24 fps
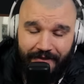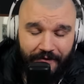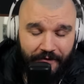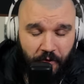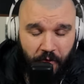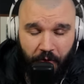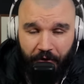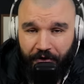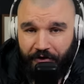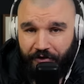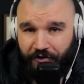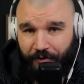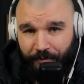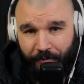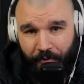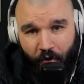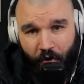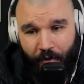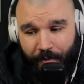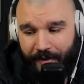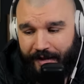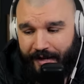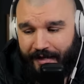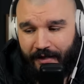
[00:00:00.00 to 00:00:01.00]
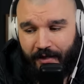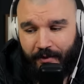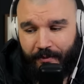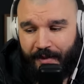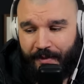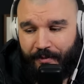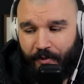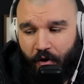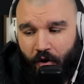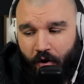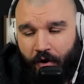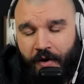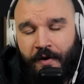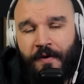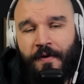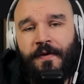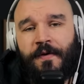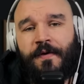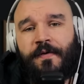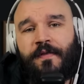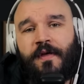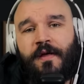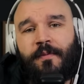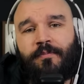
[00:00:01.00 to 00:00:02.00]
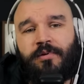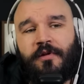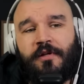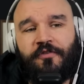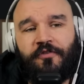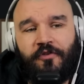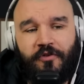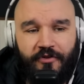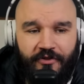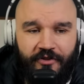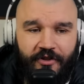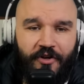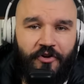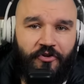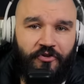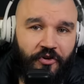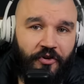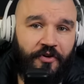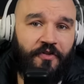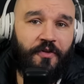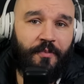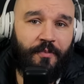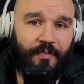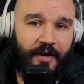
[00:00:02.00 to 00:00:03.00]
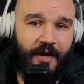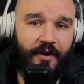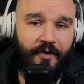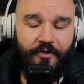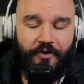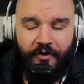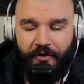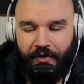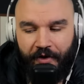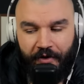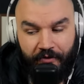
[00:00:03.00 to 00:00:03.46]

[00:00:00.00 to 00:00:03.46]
If you want to support me a little bit more, then please consider joining the Patreon.